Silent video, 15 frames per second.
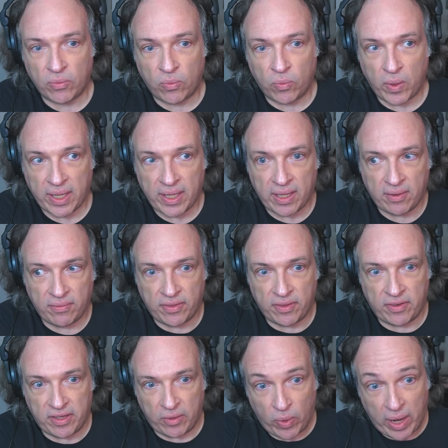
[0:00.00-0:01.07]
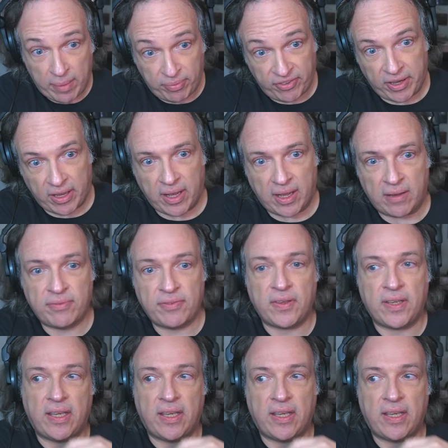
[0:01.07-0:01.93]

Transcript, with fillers: with the D Web stuff.